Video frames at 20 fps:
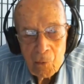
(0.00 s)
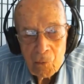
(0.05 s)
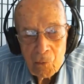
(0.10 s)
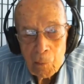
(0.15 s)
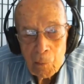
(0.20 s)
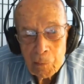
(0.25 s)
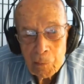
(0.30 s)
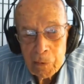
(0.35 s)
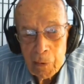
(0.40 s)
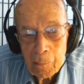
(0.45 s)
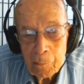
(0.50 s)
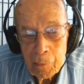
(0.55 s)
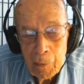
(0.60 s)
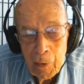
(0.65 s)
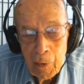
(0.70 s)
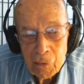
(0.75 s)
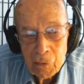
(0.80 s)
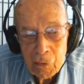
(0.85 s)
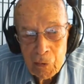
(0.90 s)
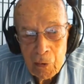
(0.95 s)
from club
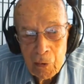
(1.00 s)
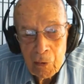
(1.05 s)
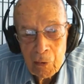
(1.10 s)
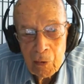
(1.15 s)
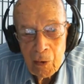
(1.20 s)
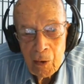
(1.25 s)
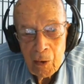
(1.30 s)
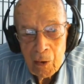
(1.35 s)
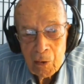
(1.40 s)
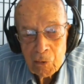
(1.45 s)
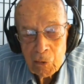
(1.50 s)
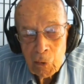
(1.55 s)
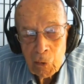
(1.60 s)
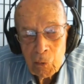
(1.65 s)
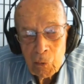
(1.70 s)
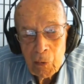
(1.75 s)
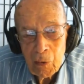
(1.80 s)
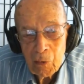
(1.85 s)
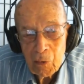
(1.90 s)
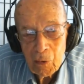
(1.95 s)
president
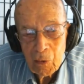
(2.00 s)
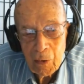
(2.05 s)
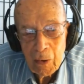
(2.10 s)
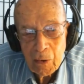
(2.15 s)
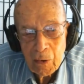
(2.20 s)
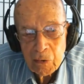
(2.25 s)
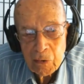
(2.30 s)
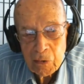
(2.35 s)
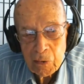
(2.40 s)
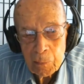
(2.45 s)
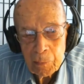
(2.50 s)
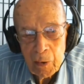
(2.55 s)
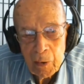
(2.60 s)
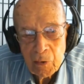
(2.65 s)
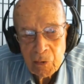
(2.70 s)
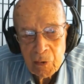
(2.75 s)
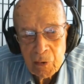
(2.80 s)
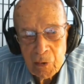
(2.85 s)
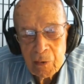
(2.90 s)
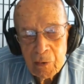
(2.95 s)
to international
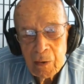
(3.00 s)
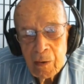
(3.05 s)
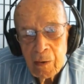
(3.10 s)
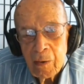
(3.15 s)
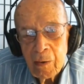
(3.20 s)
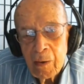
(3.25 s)
president